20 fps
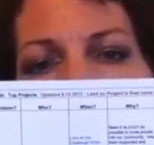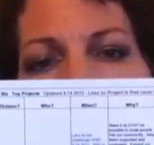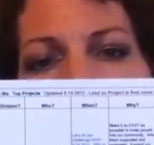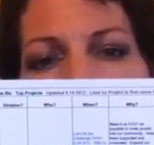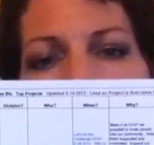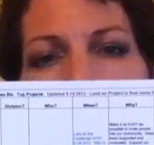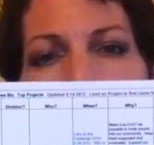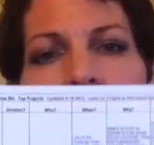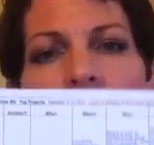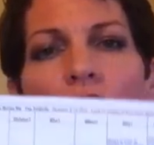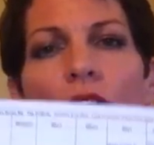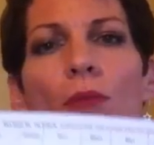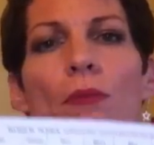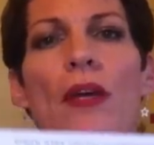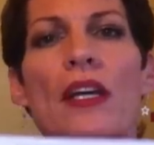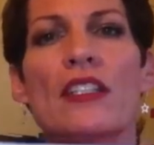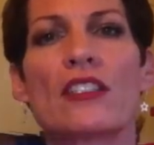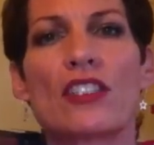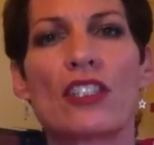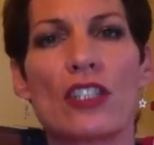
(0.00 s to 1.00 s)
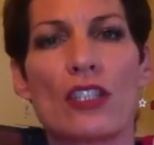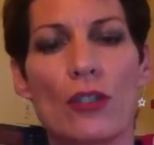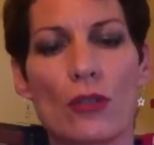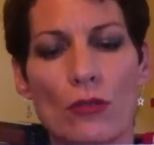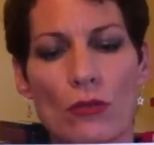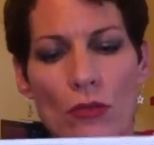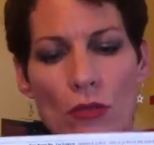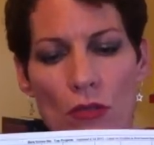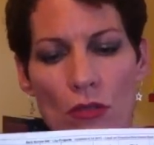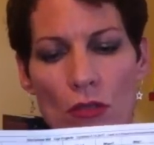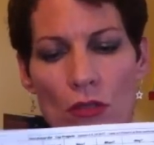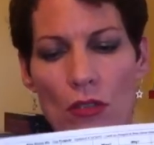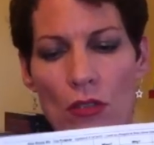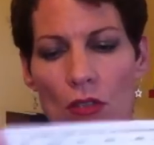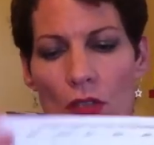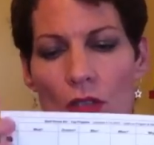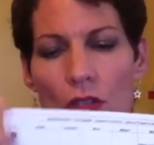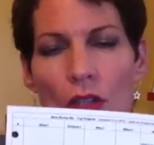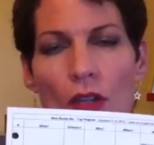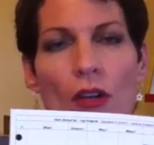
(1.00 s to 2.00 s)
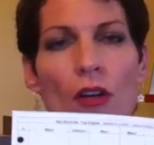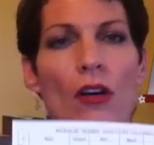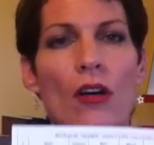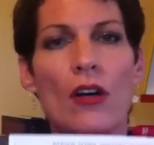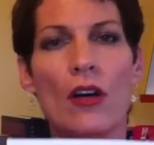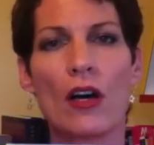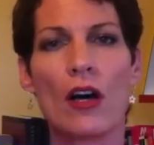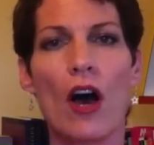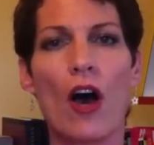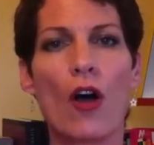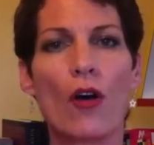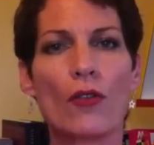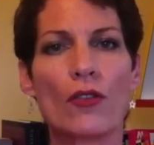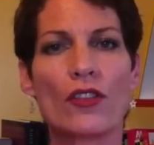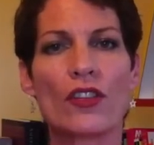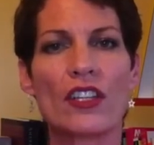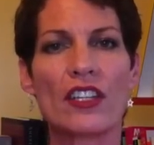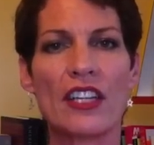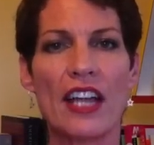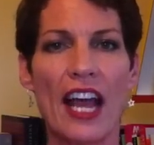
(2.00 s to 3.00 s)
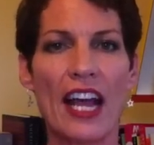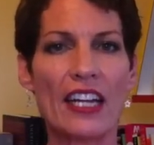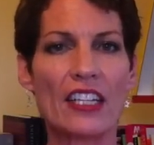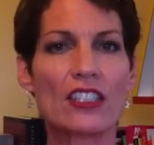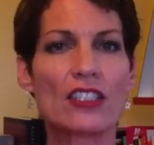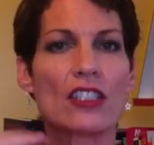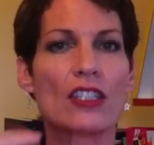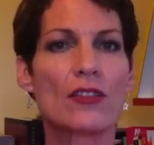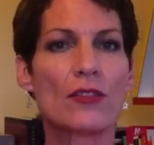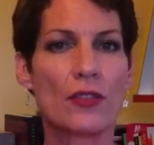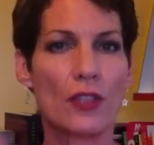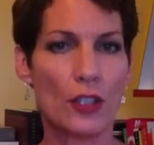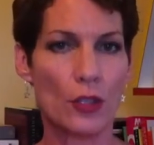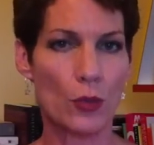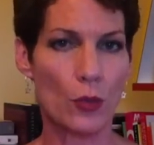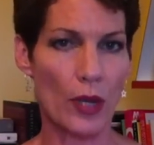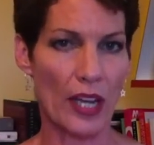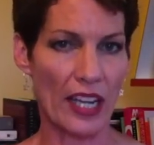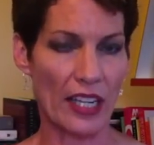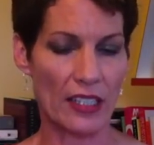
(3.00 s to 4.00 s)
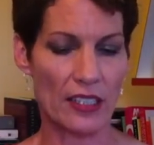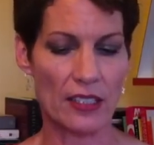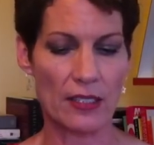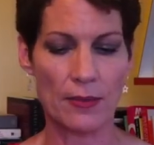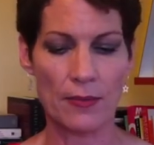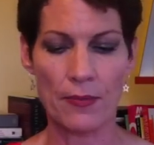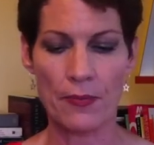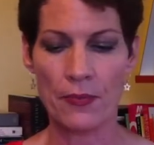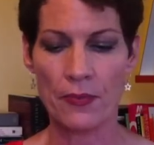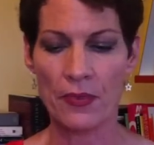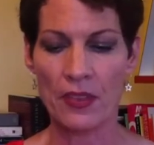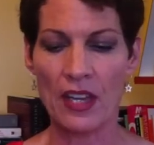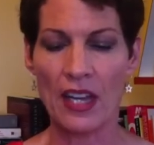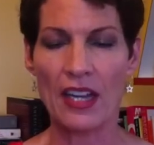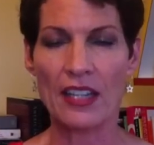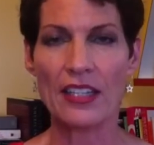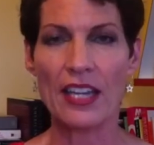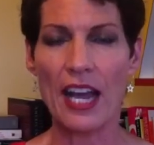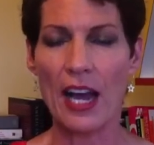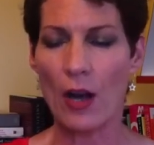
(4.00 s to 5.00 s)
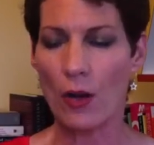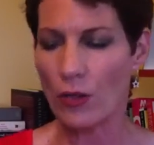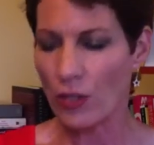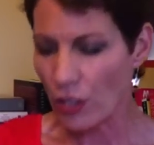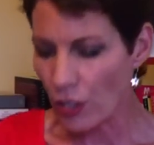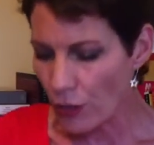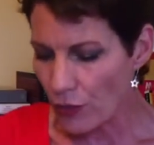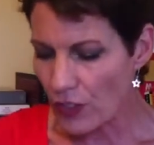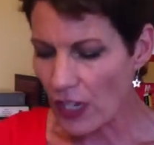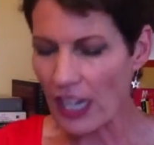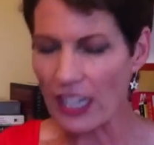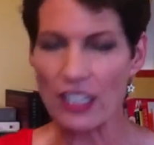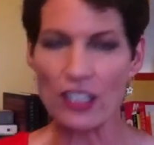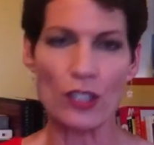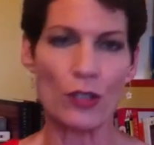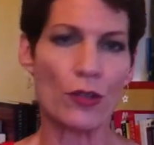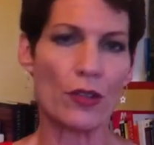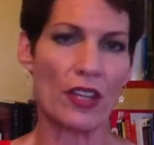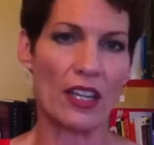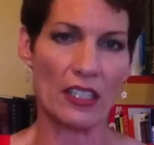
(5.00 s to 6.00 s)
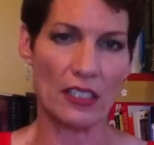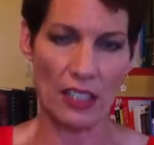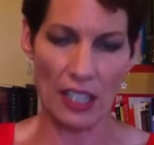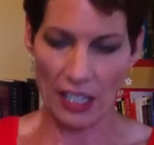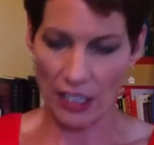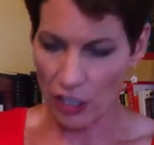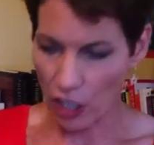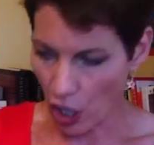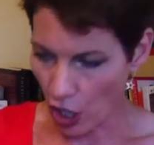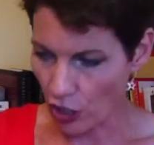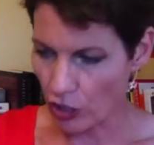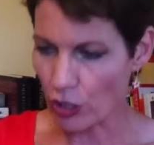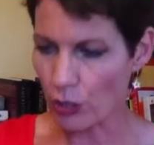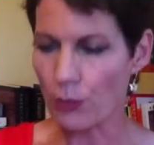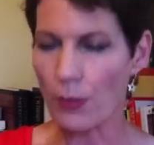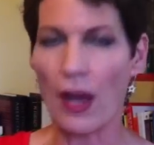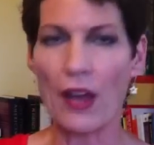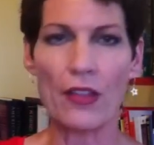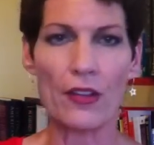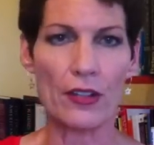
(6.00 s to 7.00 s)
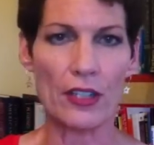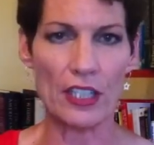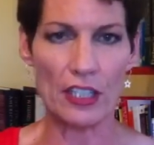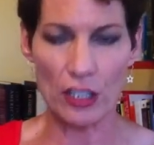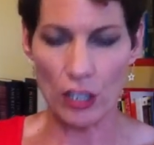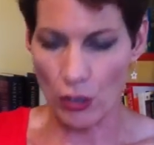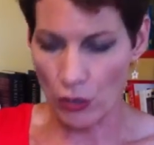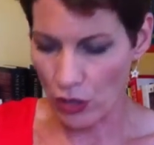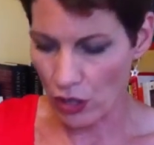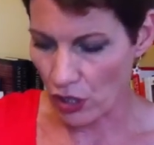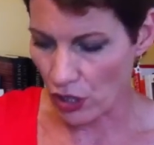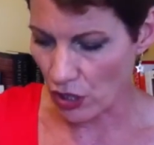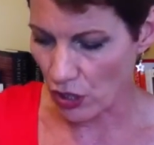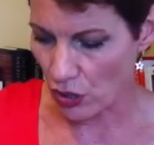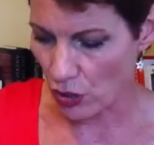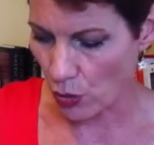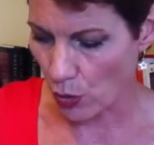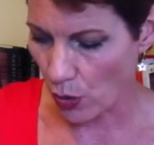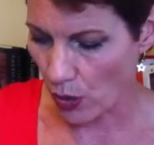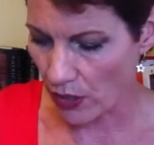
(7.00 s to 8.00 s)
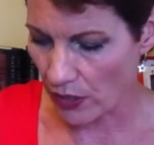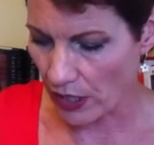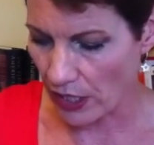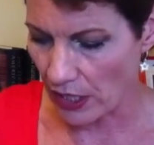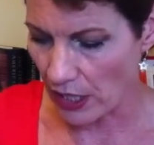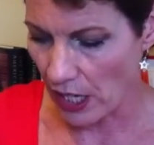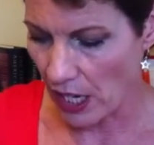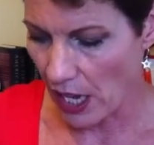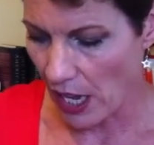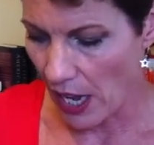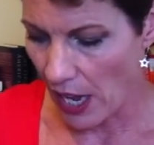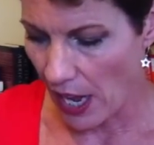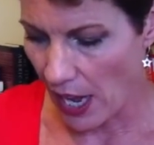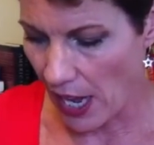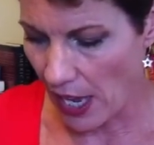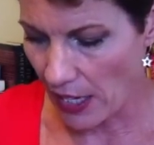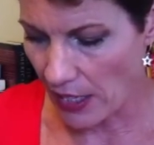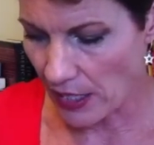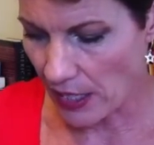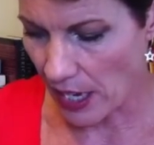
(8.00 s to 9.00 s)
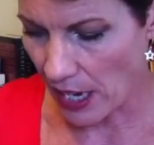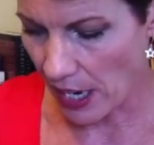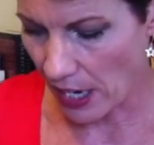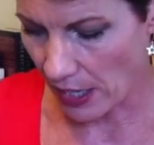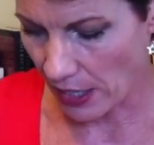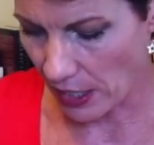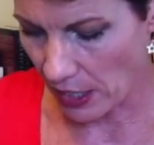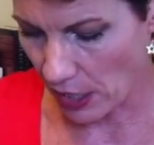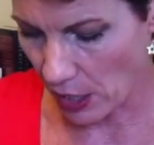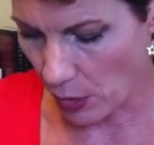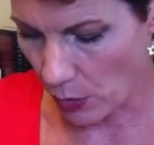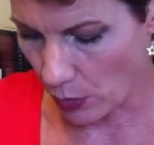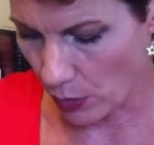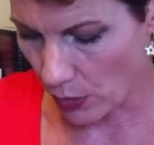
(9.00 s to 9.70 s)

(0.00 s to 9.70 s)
that you're going to commit to over the next few weeks. Now, you've got to do things like call your mother and go to the store and answer